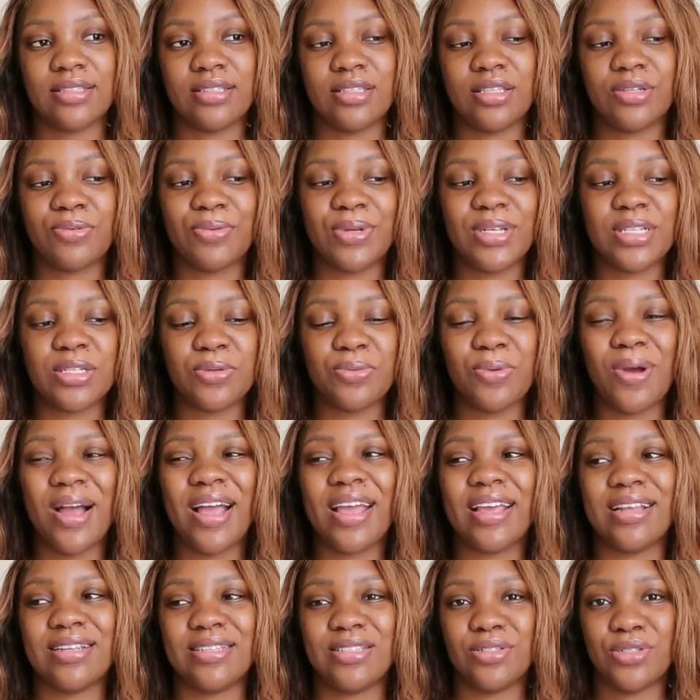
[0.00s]
the reason
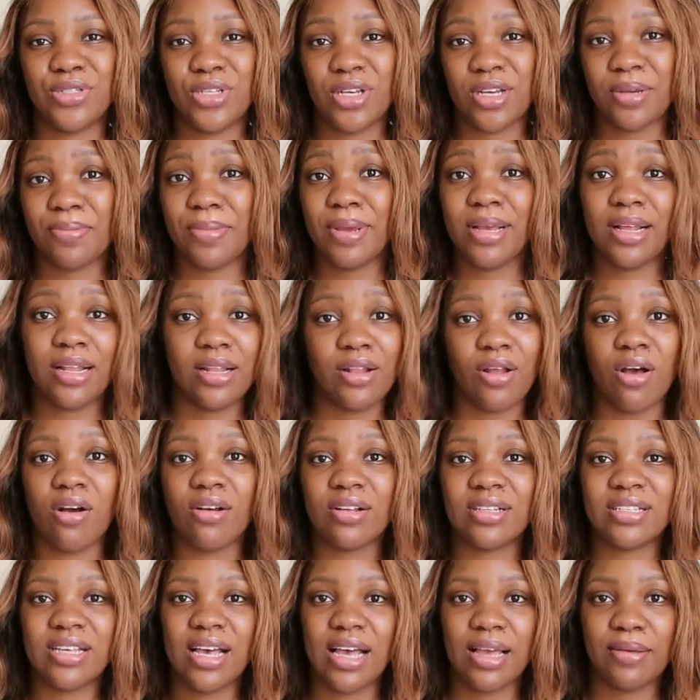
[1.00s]
why it took me a
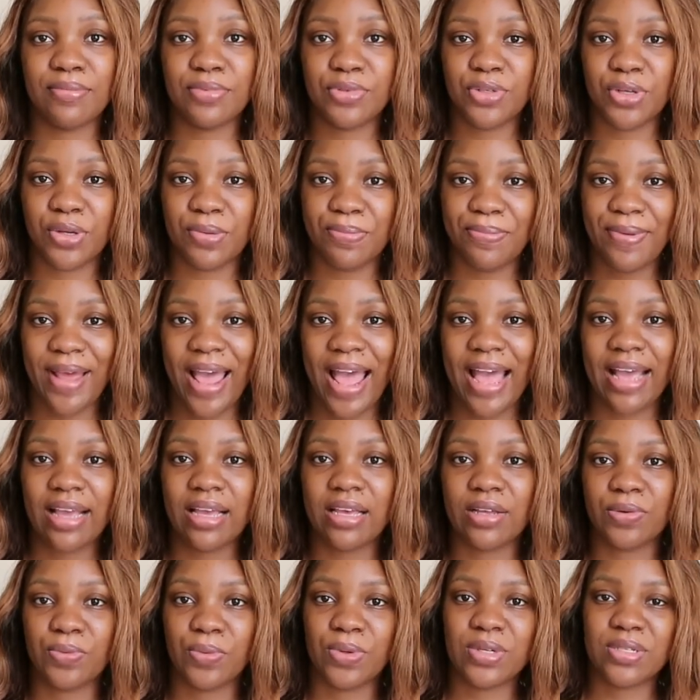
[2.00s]
long time to
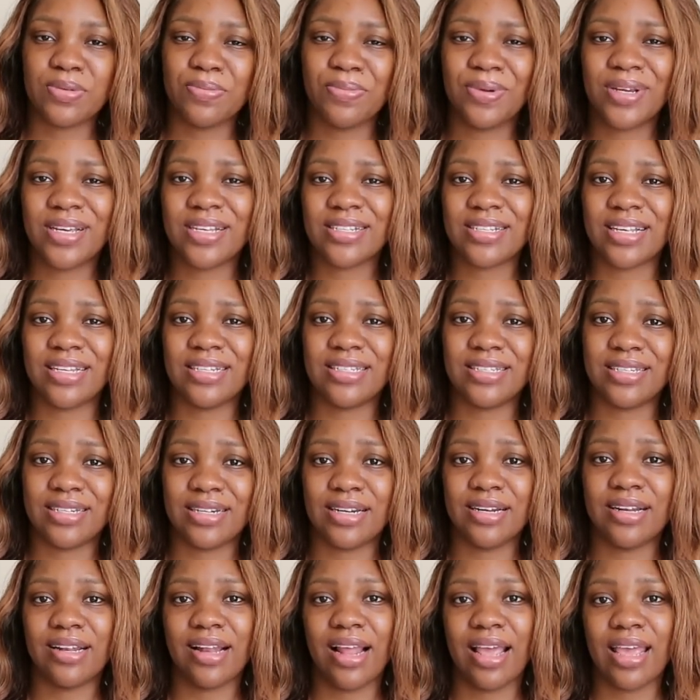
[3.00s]
unpack, it wasn't because I
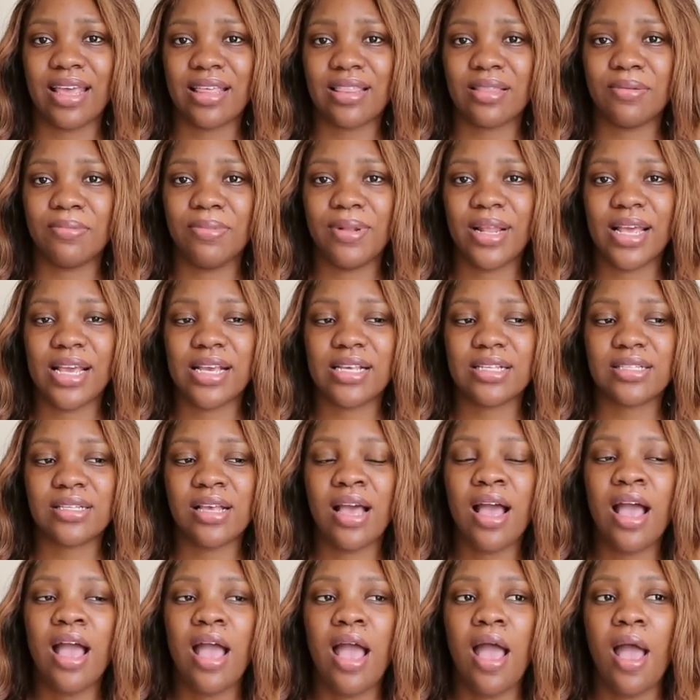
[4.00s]
didn't like the place,
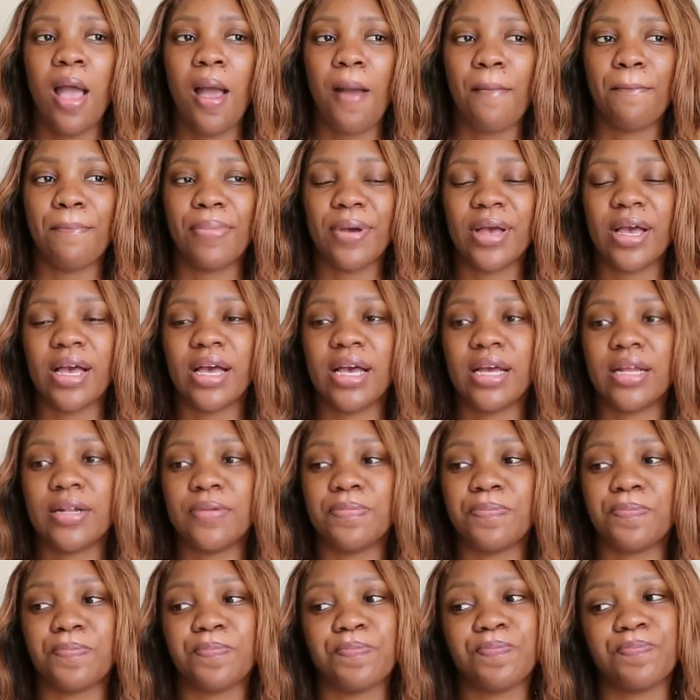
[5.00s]
but
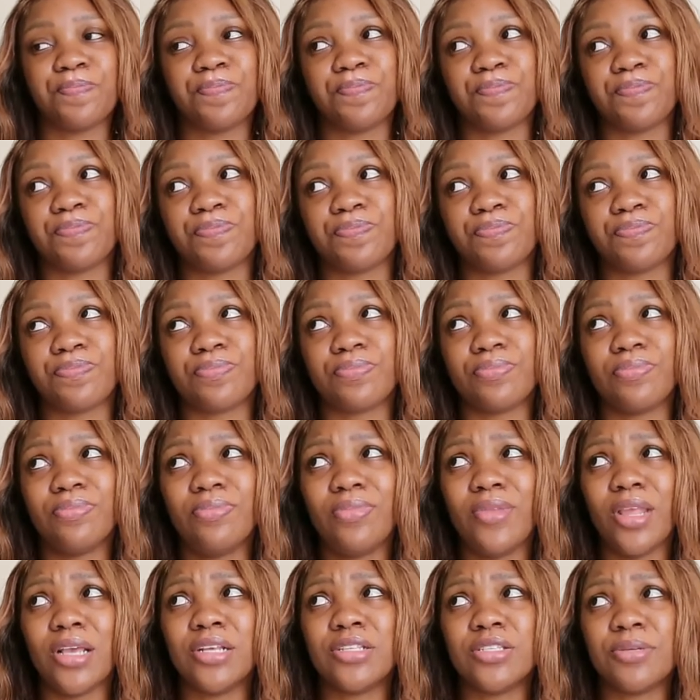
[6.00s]

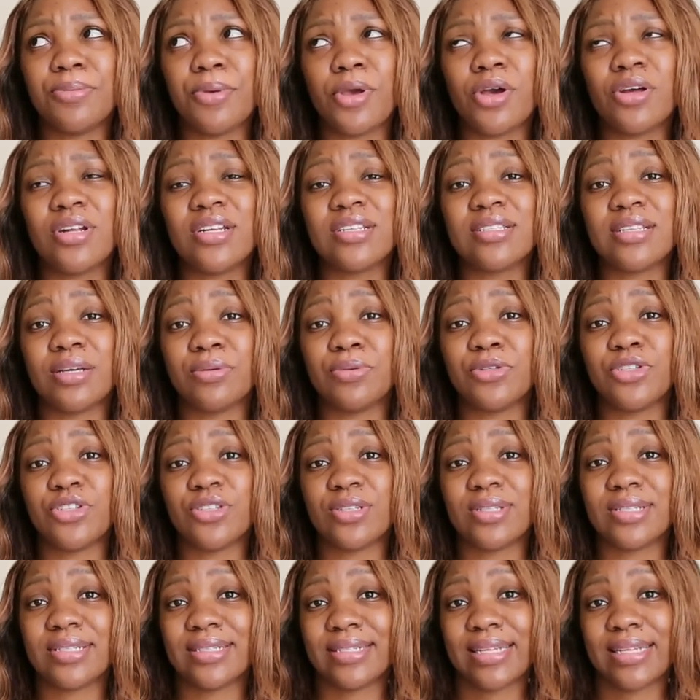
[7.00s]
to be honest, I was going